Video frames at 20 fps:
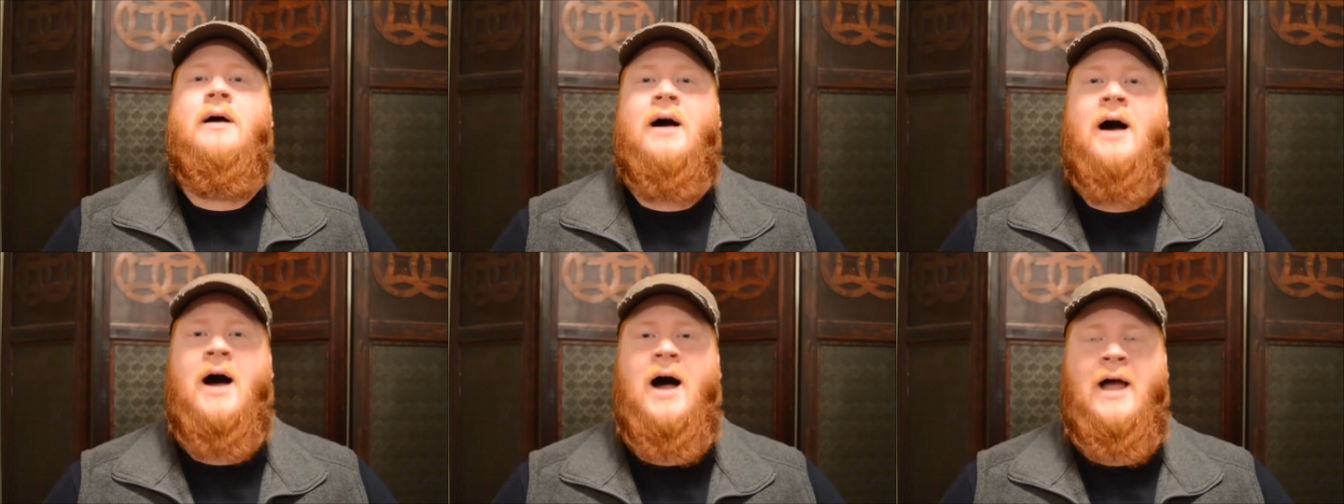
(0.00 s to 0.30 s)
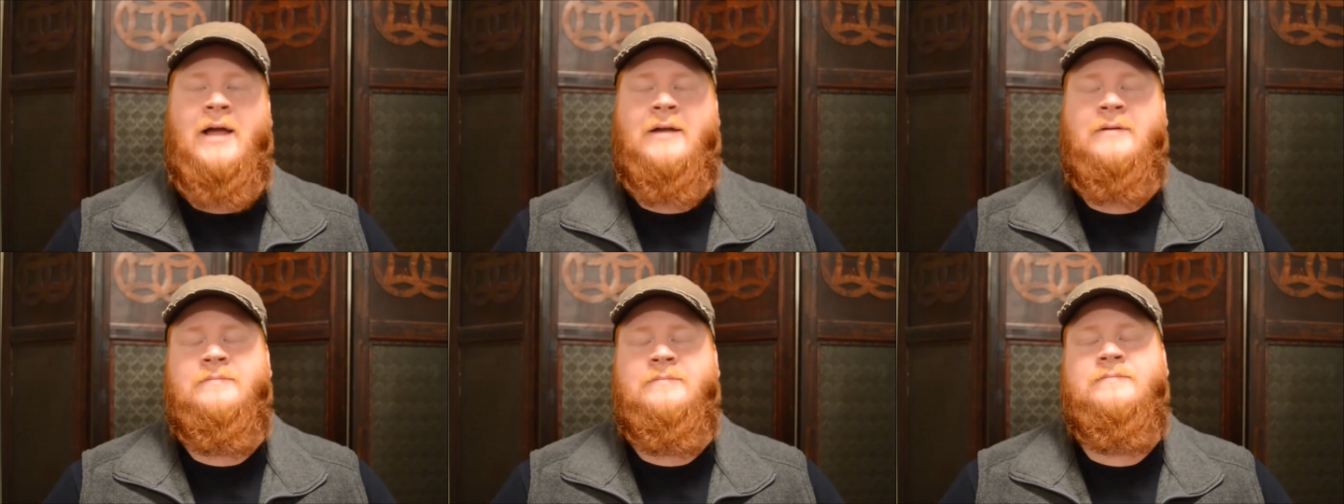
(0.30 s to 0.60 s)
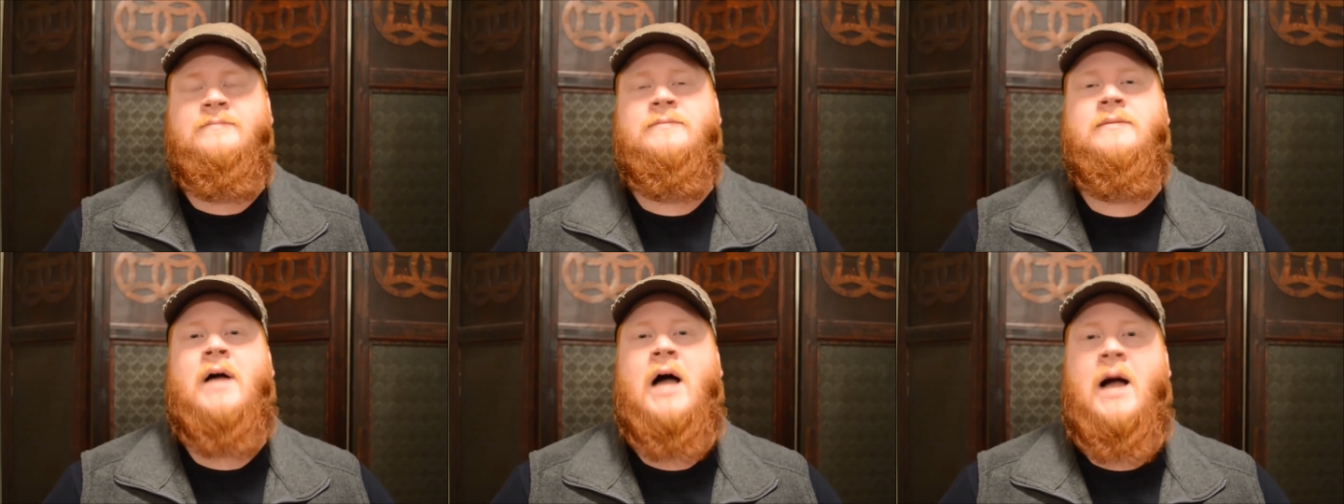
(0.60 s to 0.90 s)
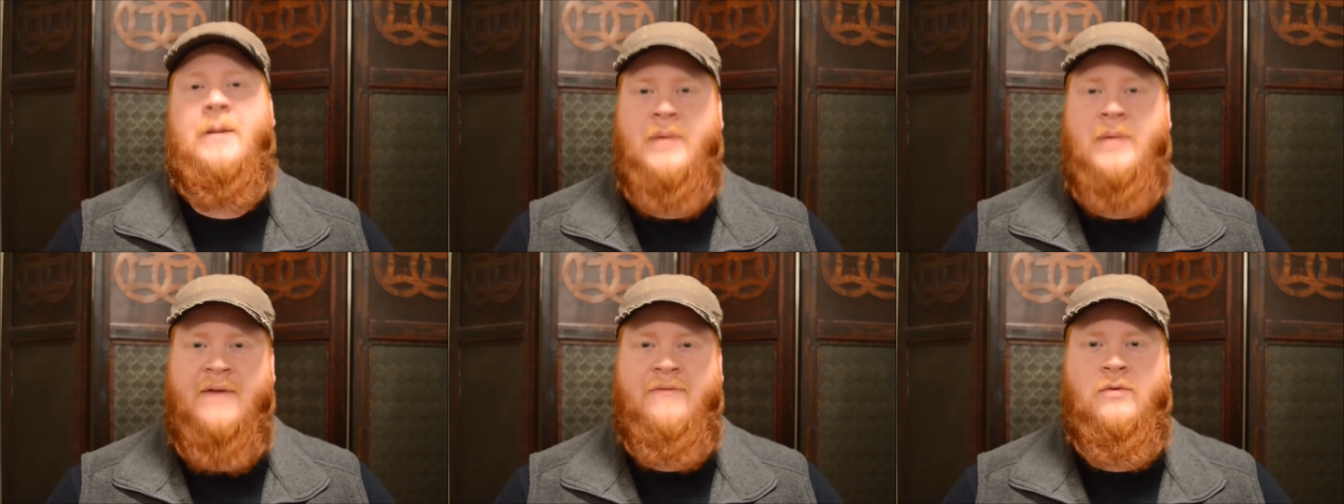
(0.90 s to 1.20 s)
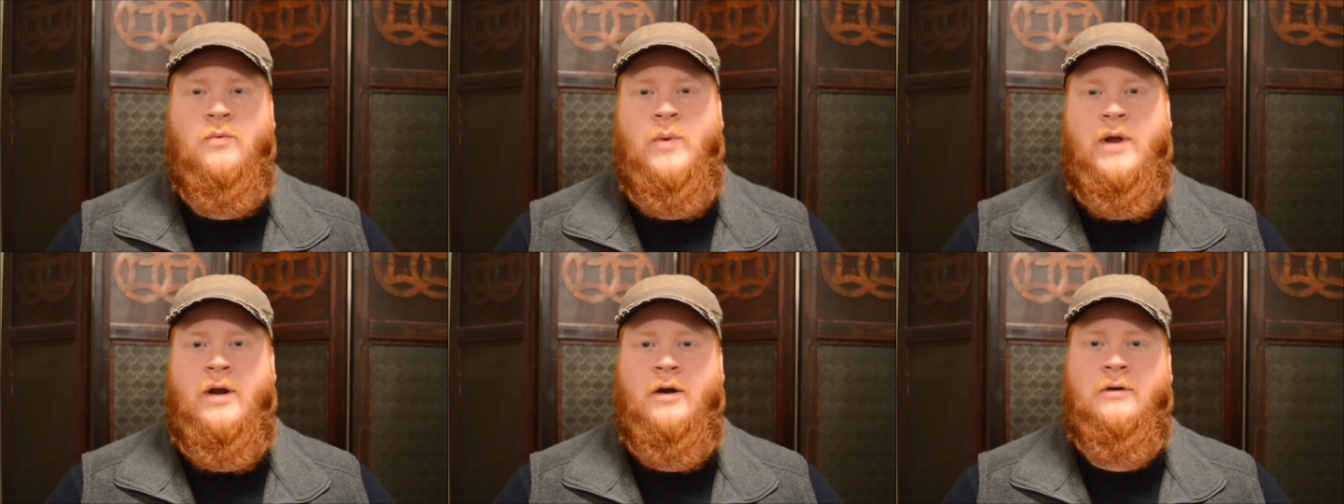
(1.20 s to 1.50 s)
Hi, I'm
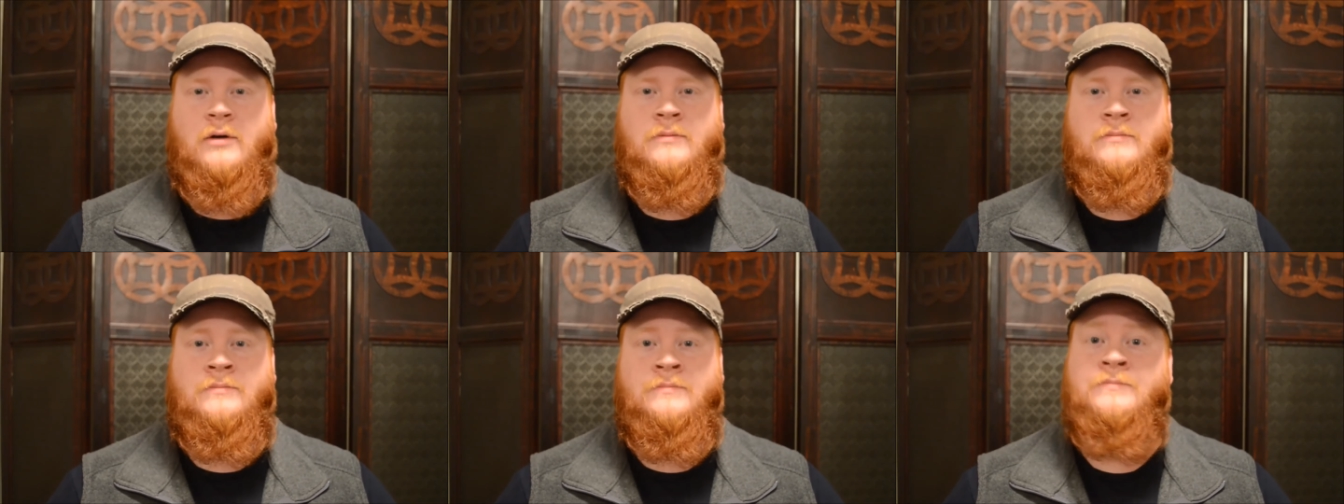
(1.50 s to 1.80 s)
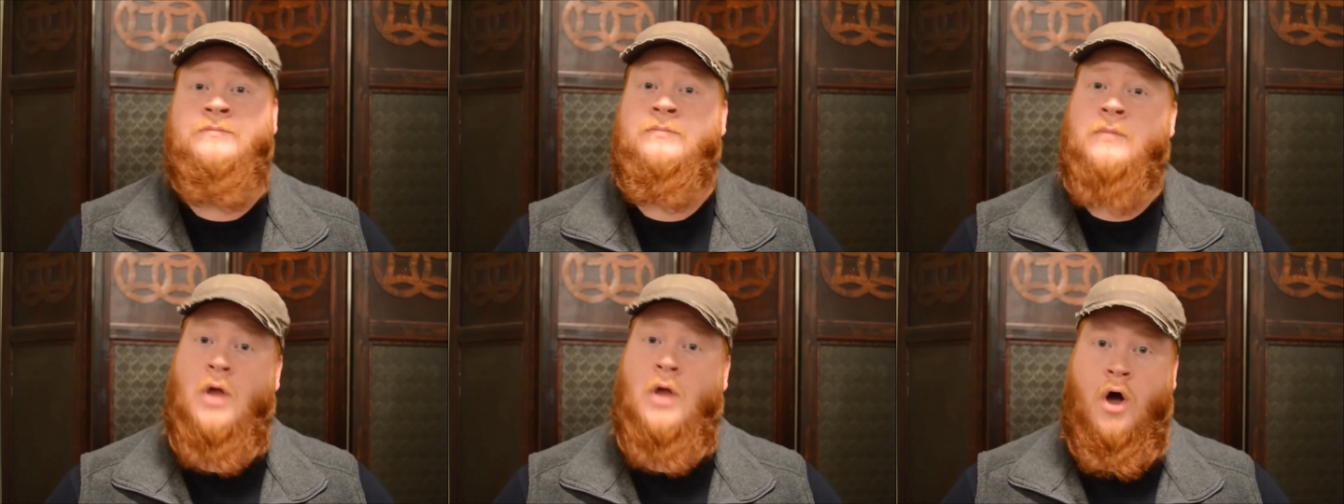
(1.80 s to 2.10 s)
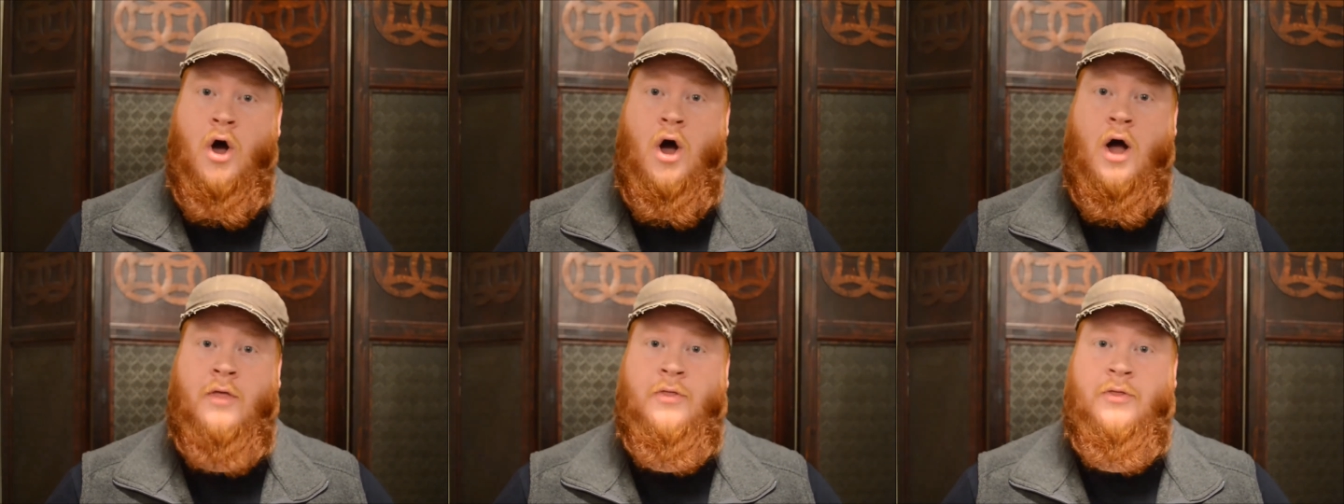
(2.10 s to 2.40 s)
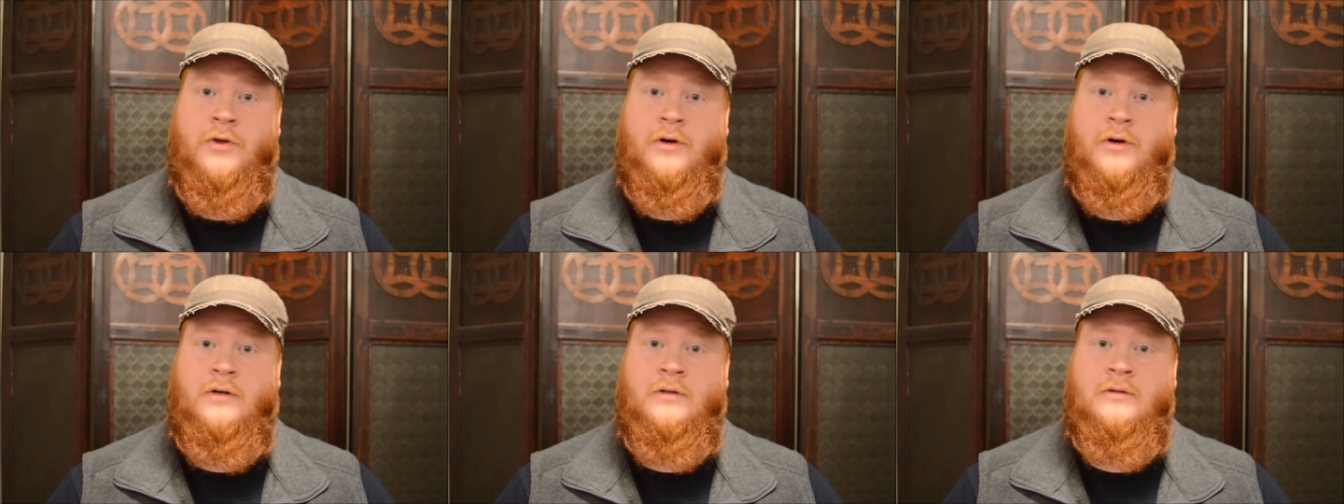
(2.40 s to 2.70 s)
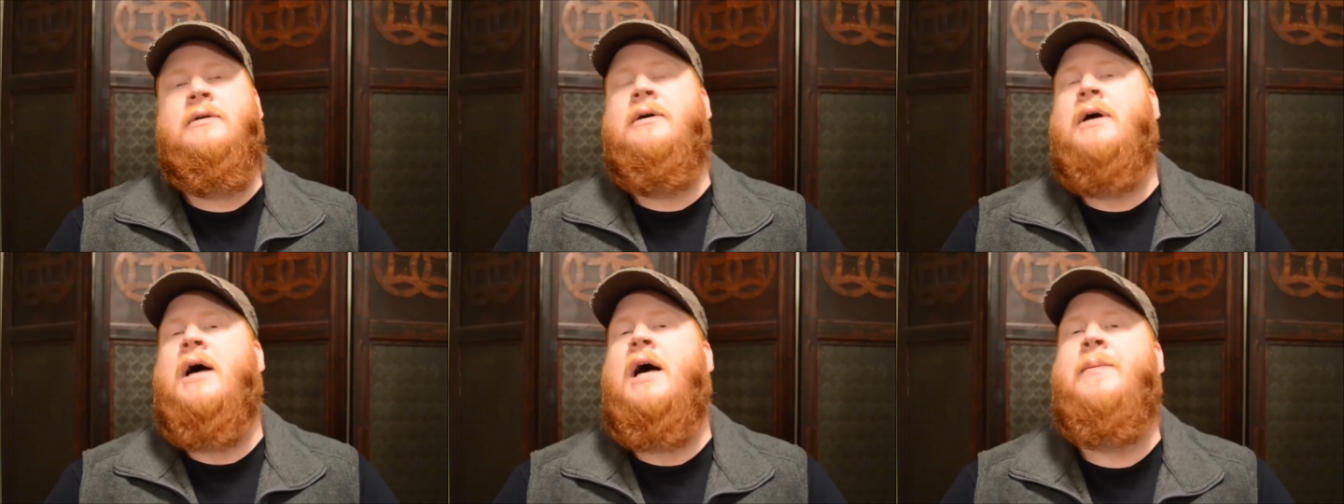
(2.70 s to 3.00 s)
Kevin Weir, author.